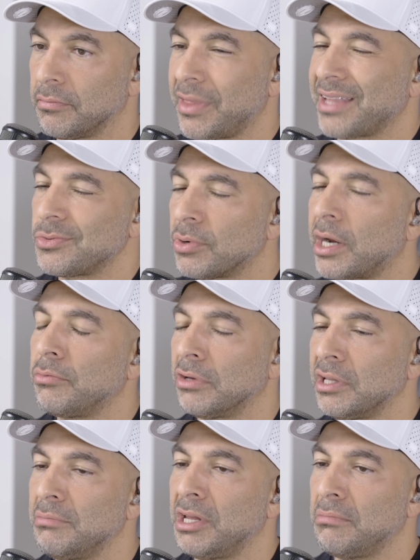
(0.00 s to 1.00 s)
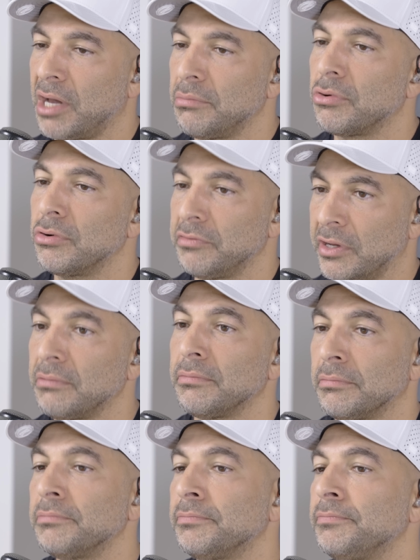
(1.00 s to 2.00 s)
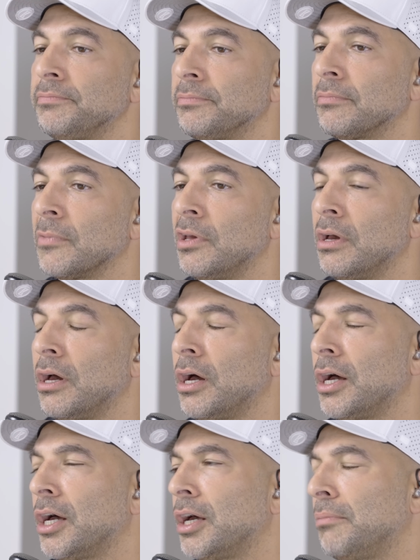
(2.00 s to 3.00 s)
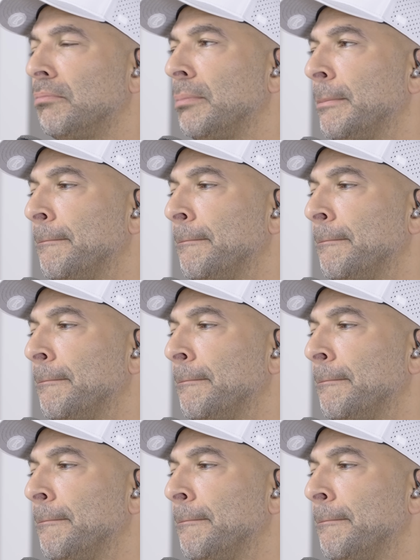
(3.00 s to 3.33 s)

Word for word: That's what I really mean by proven. Um,